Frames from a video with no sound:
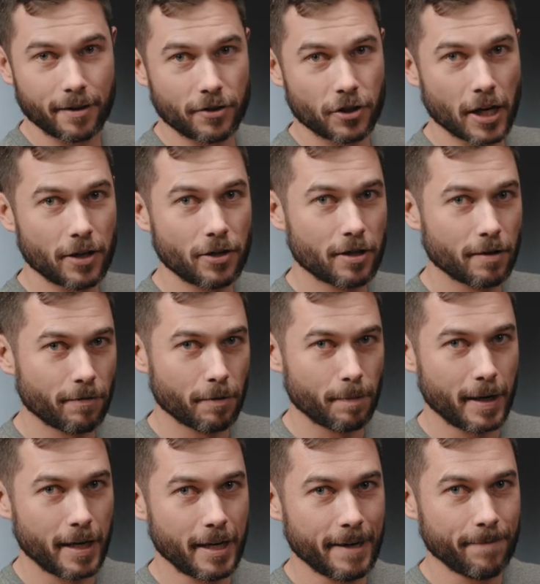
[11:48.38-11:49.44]
change them
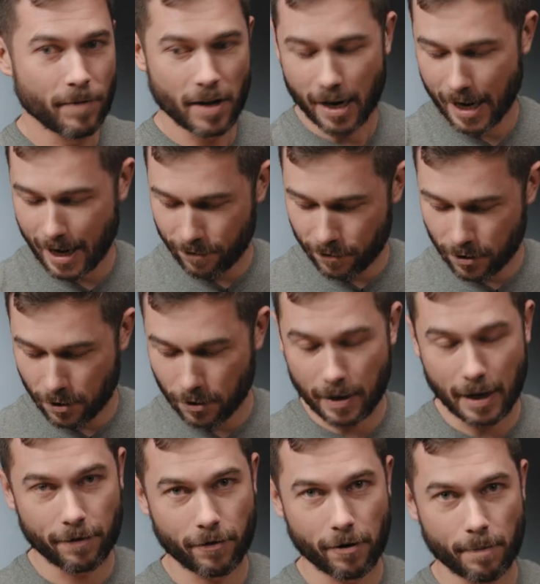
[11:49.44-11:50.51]
from here. I have to do
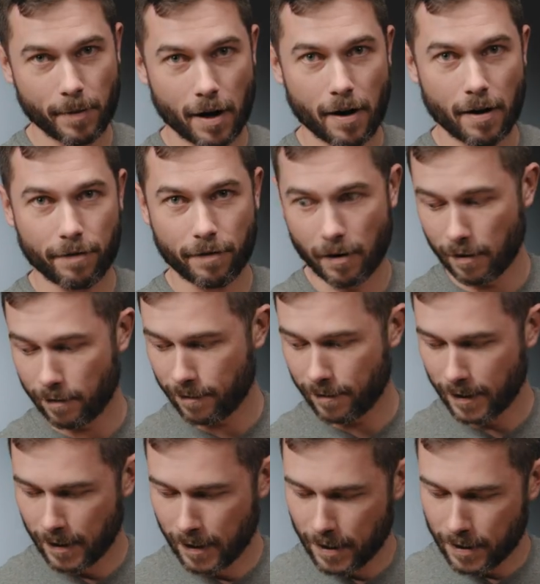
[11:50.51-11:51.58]
that from the Hi-5.
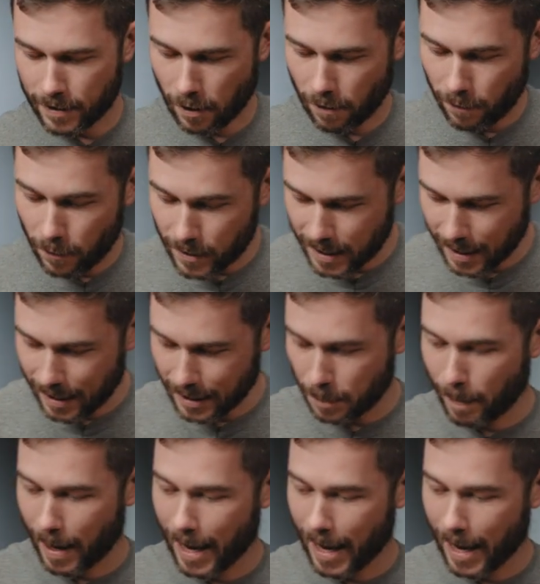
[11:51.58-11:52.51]
So if you select